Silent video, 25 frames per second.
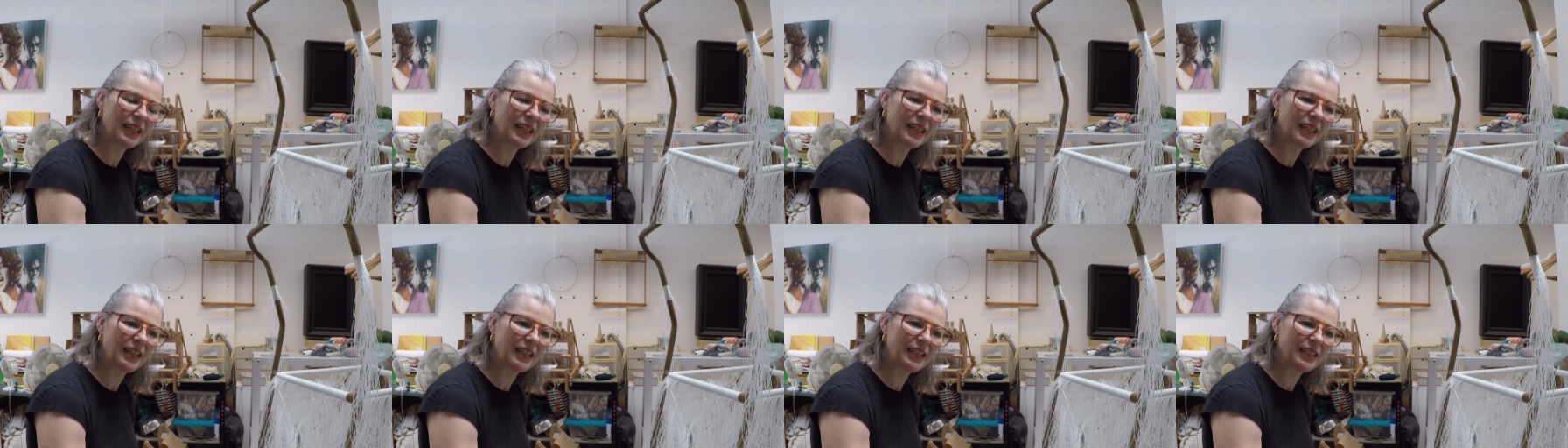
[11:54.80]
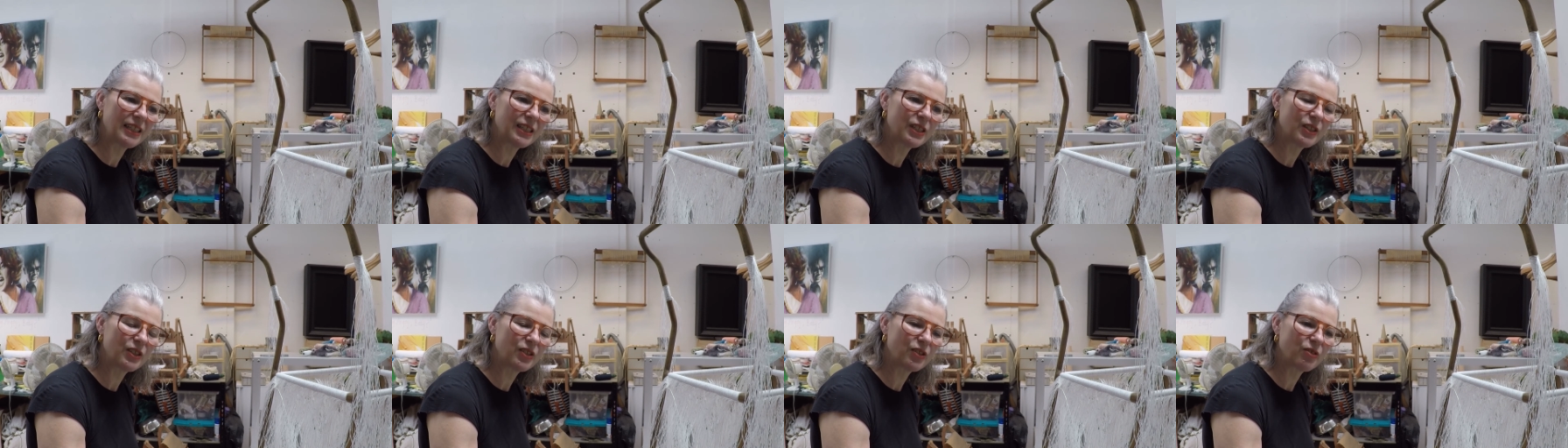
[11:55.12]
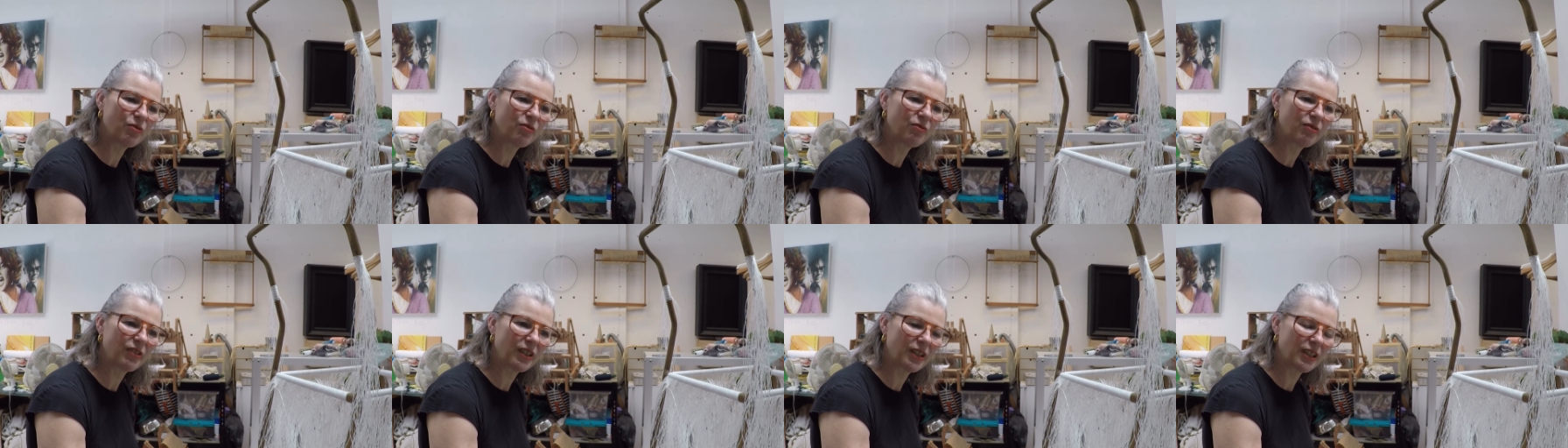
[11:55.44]
is
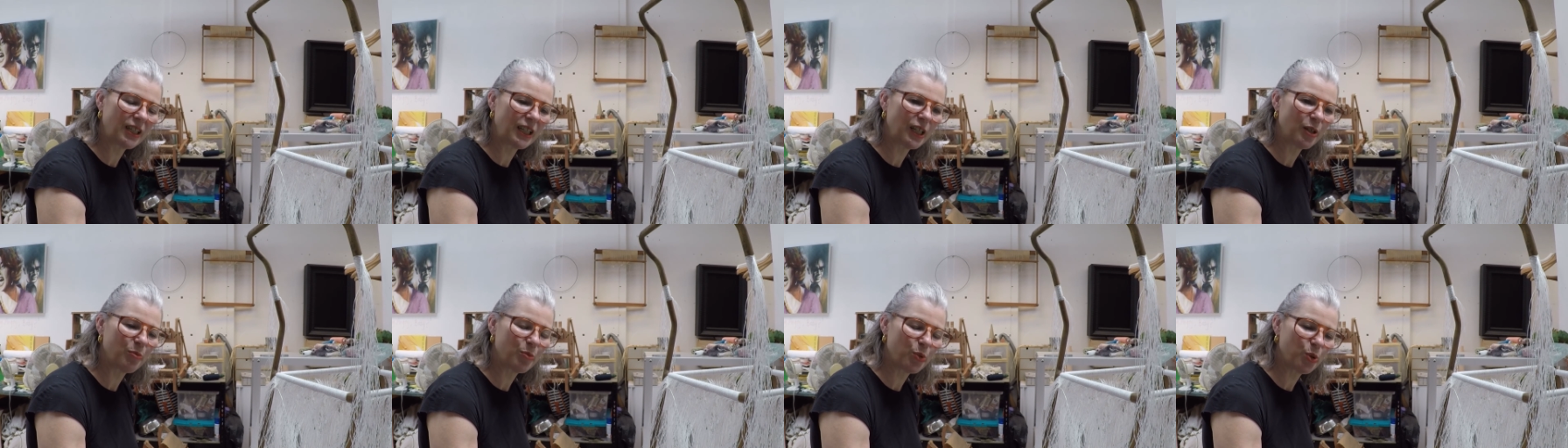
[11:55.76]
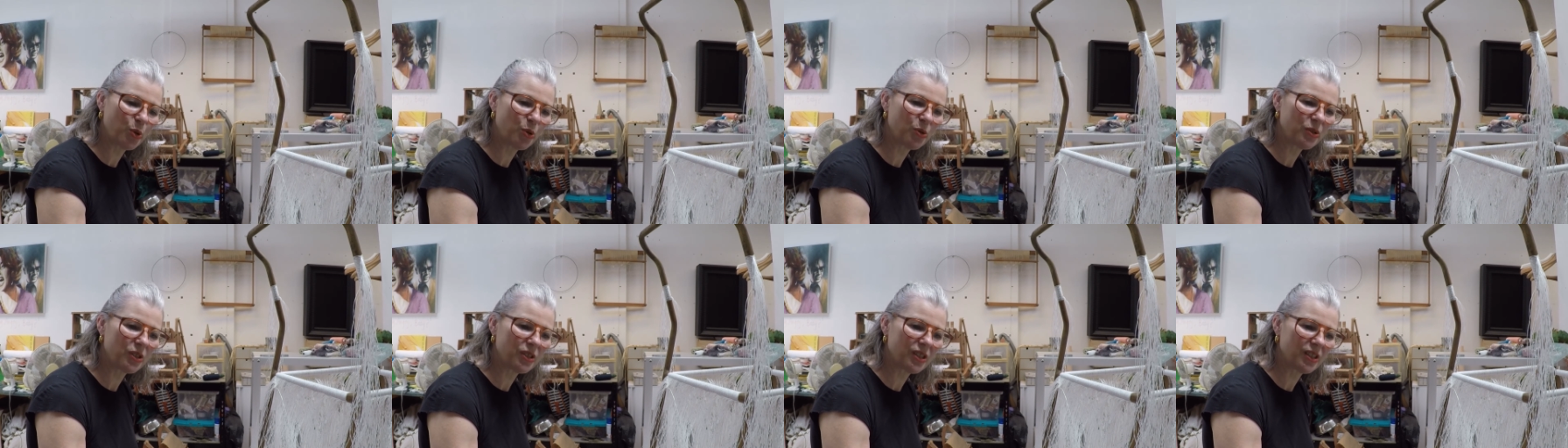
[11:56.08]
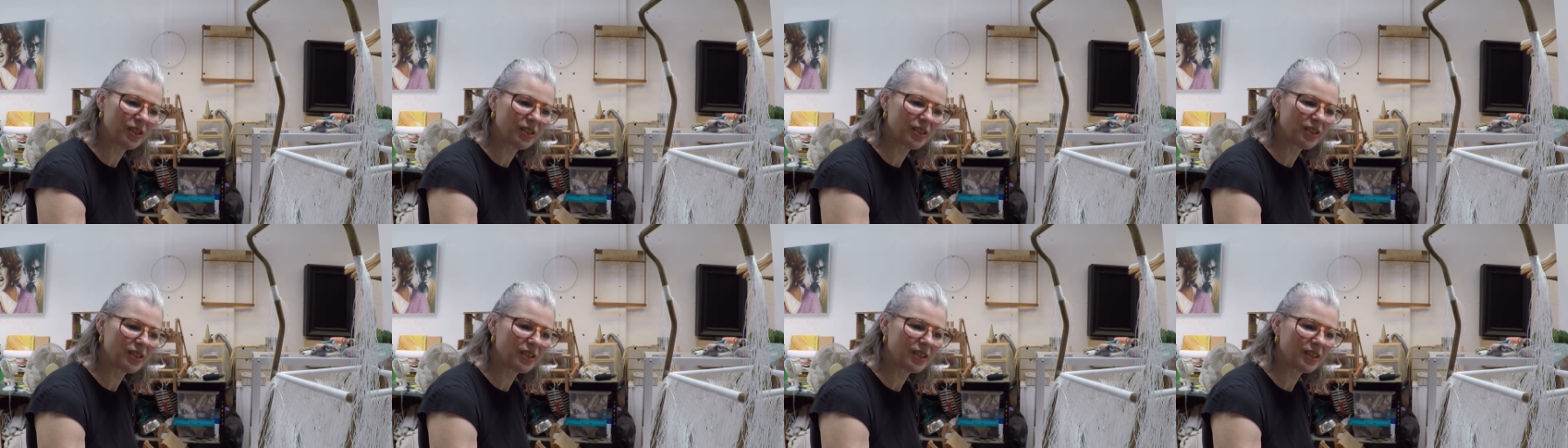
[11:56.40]
really
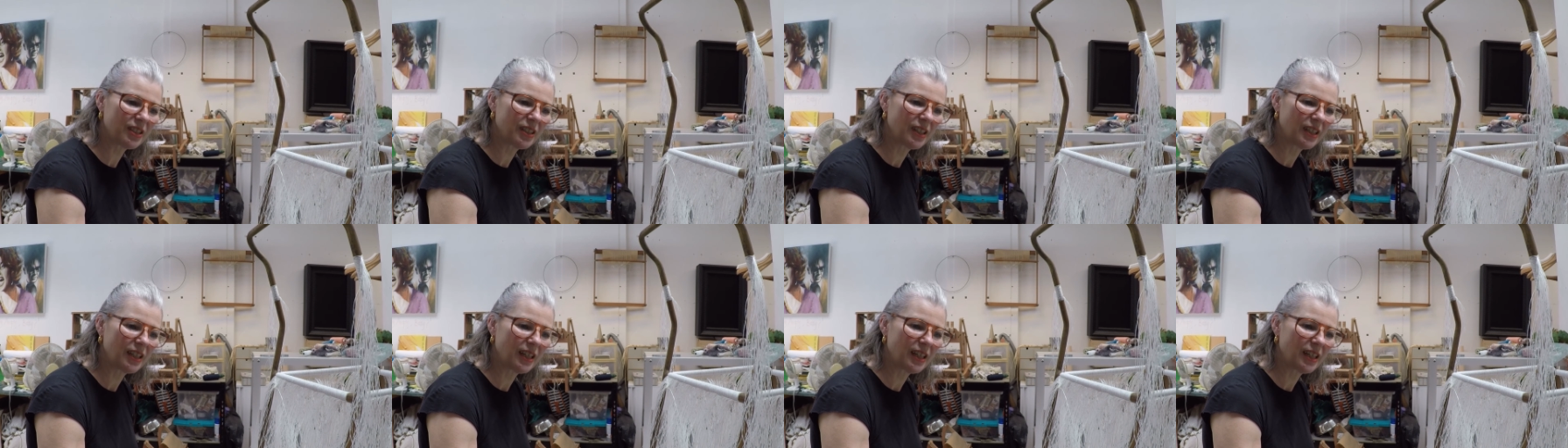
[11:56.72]
important.